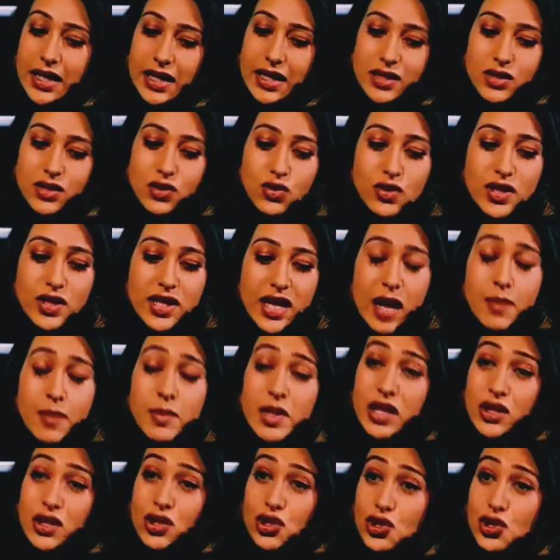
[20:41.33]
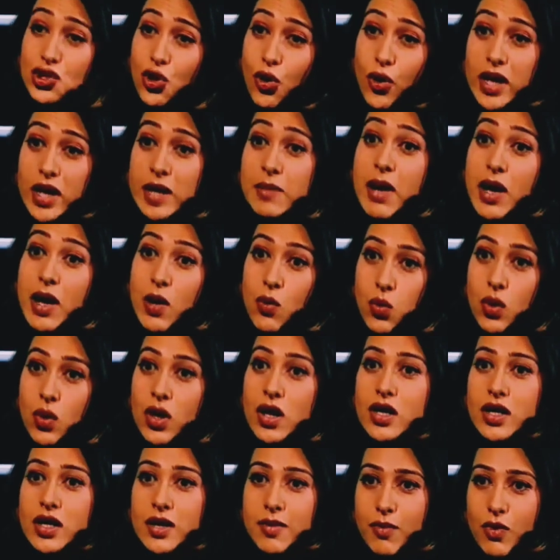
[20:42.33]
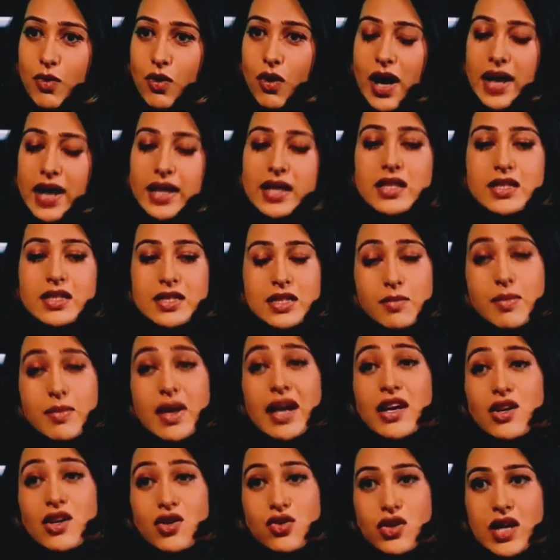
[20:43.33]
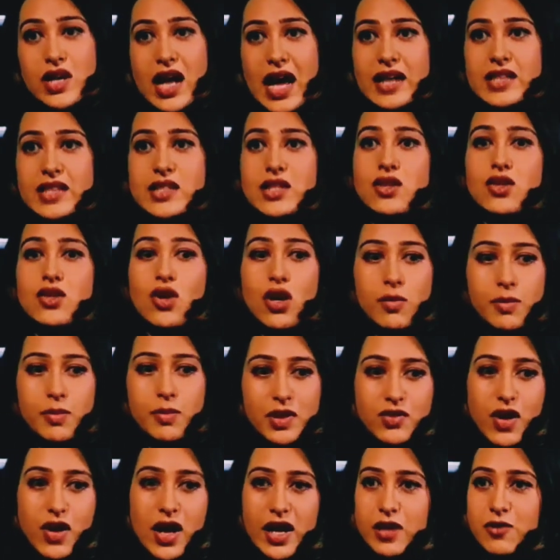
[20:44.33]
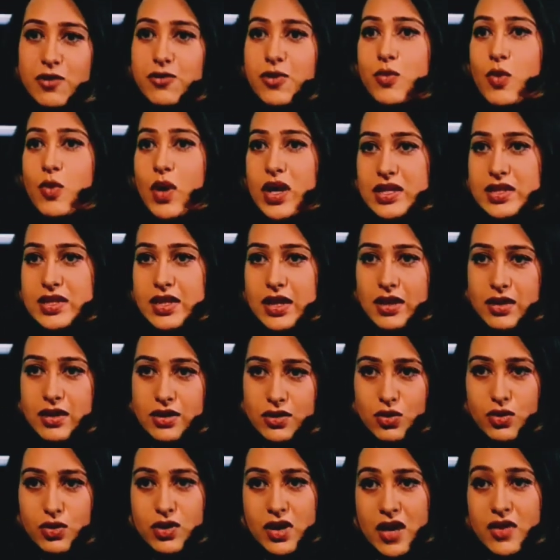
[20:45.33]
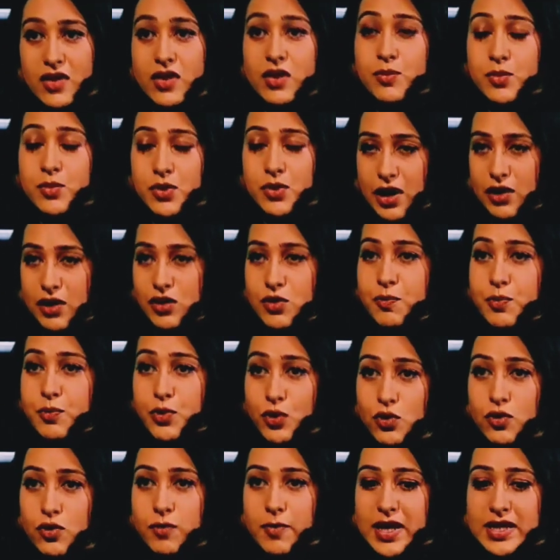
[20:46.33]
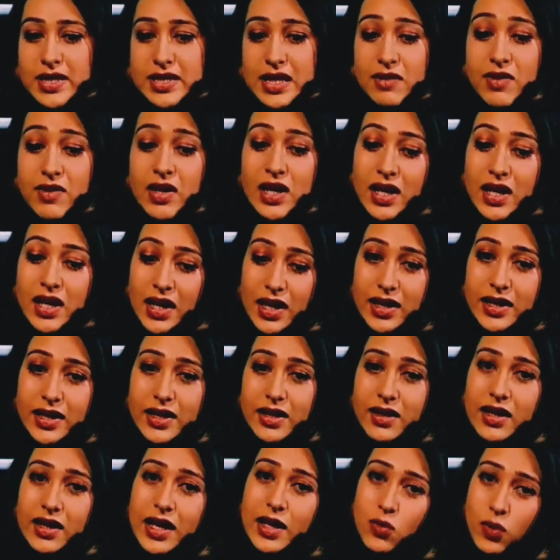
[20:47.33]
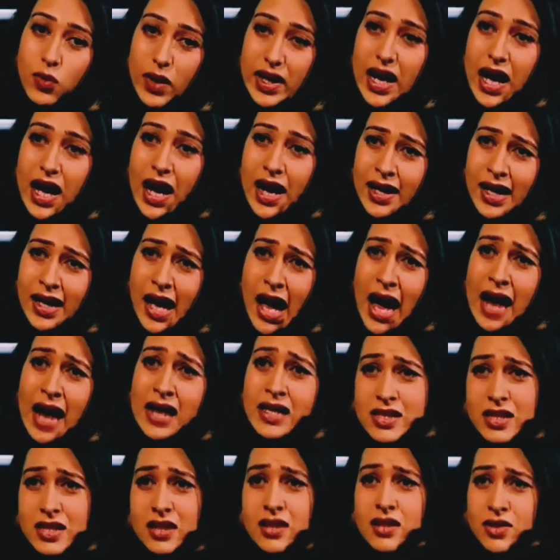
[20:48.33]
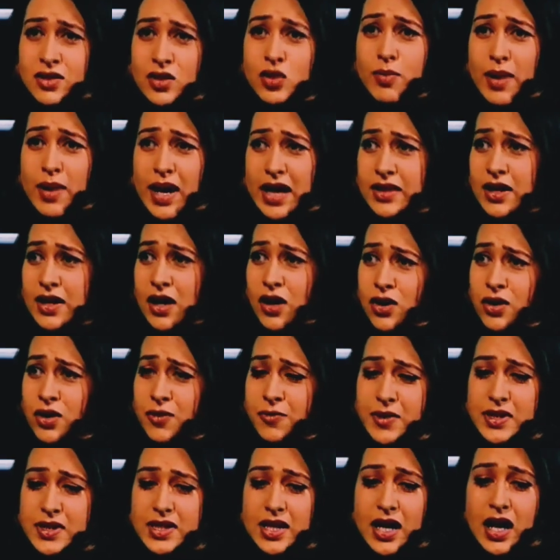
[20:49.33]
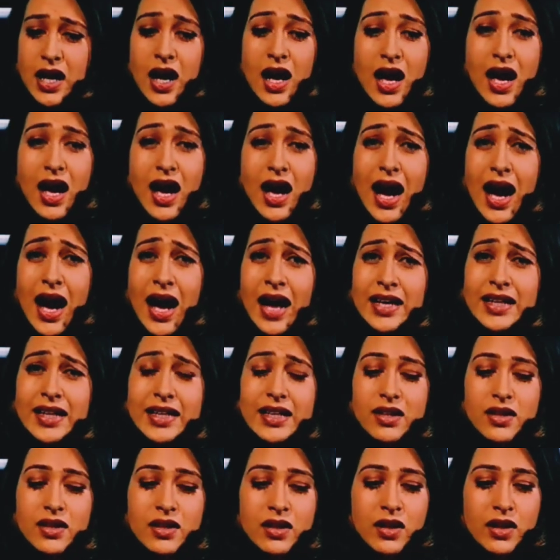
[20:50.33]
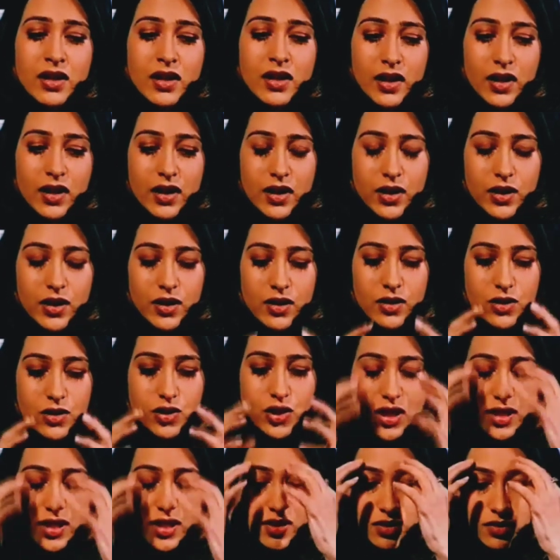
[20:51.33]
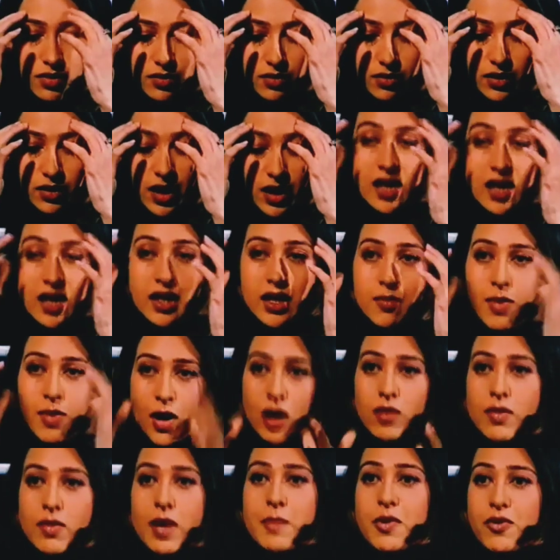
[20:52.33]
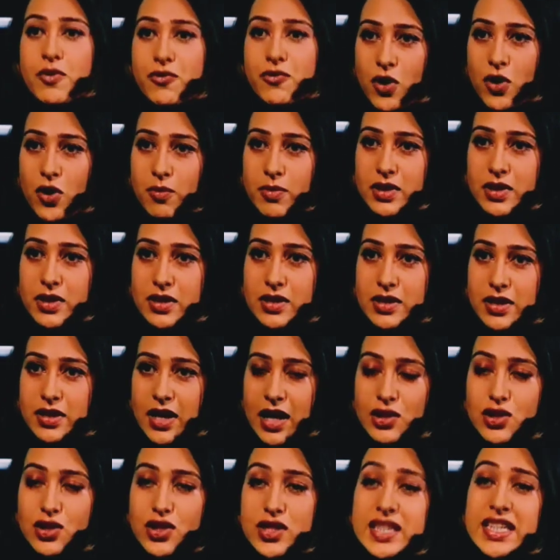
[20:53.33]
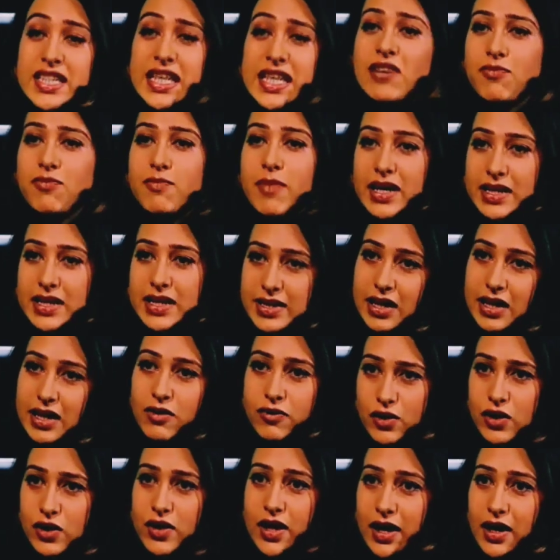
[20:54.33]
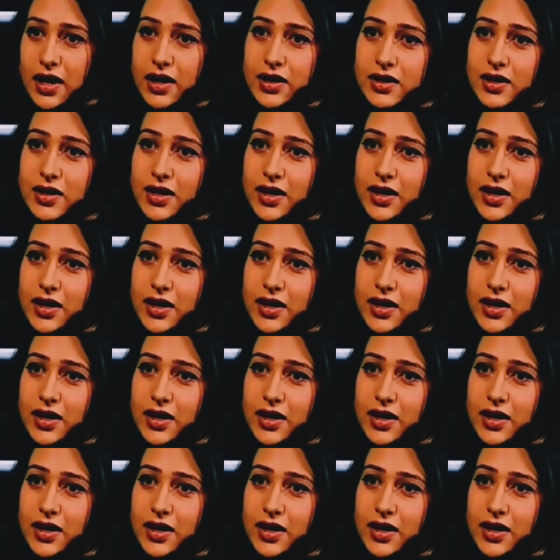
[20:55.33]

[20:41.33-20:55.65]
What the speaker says: Yes, today I'm enjoying my work more. I can sit back and relax and not be running from one set to another trying to prove myself. Here, like when I act in a Zubaida or a Fiza, I can just think about my performance and just give myself to that.